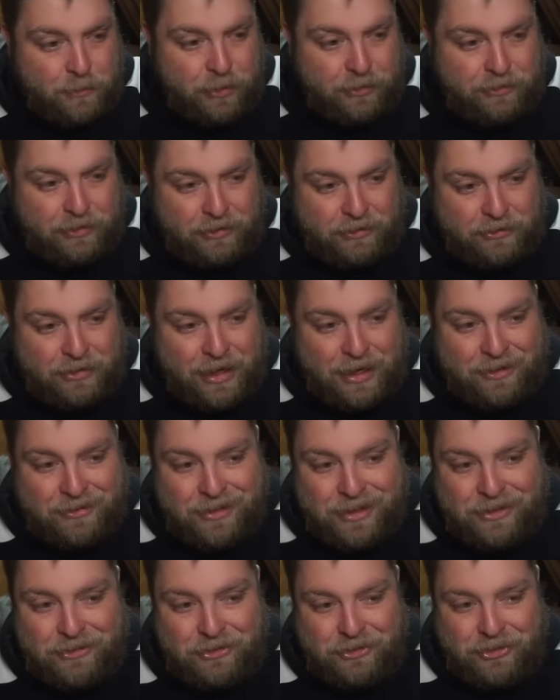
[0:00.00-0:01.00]
But as it says,
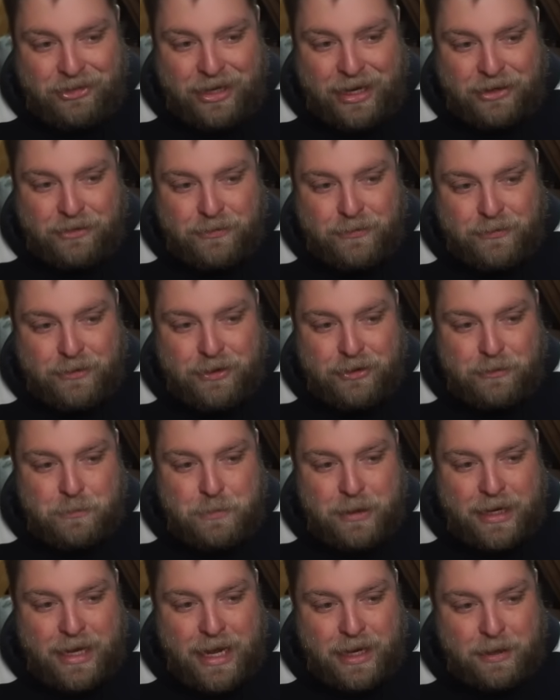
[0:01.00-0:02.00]
this change first
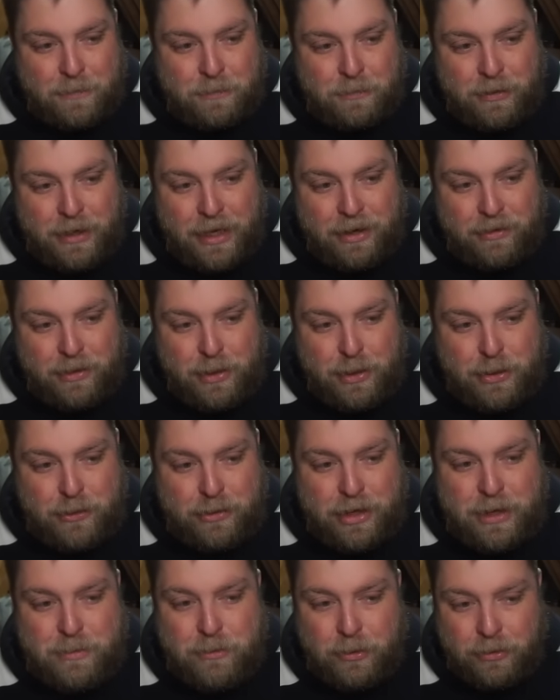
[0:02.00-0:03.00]
began appearing
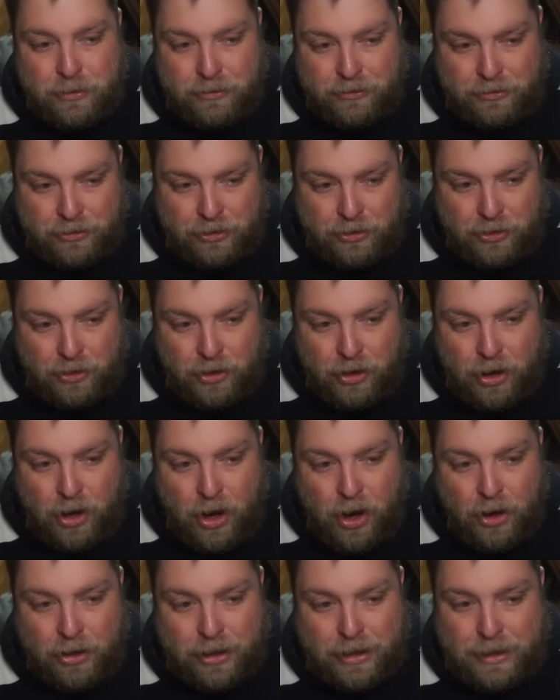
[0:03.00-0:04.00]
3 months ago
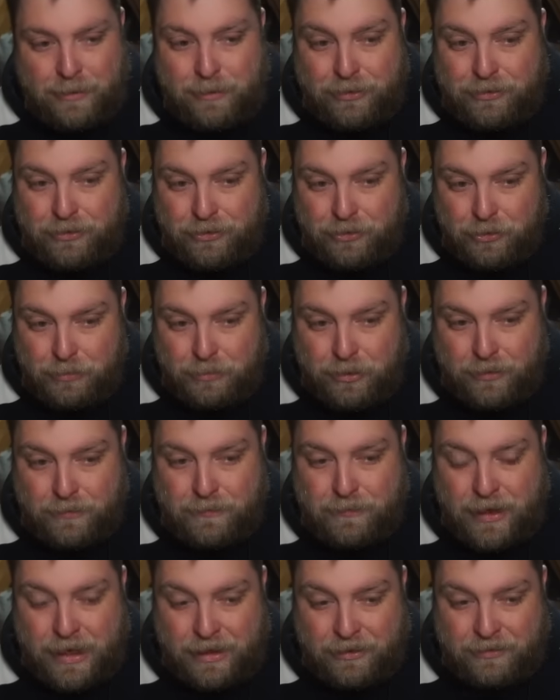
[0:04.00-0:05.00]
on a limited number of
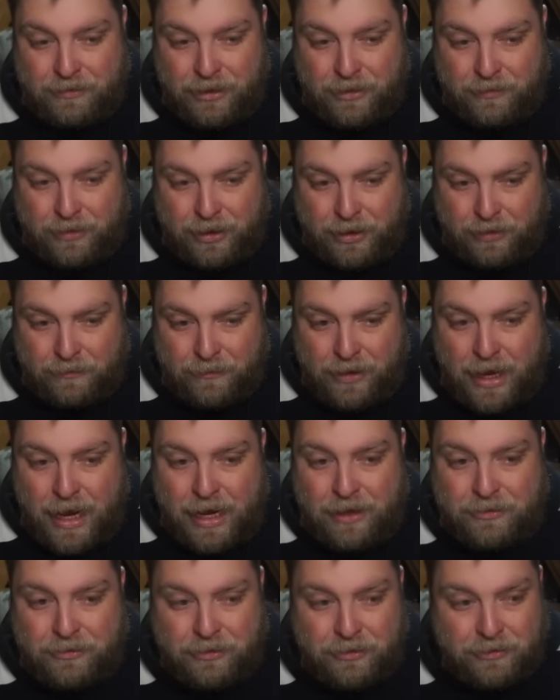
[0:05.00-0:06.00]
Fire TV
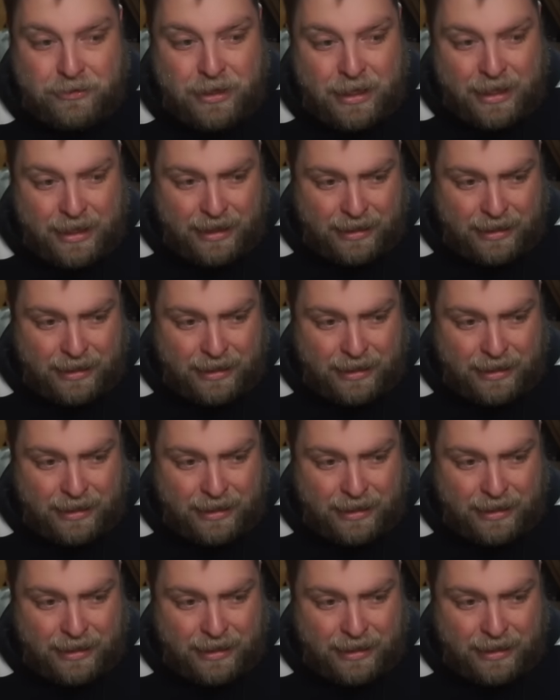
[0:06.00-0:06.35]
devices,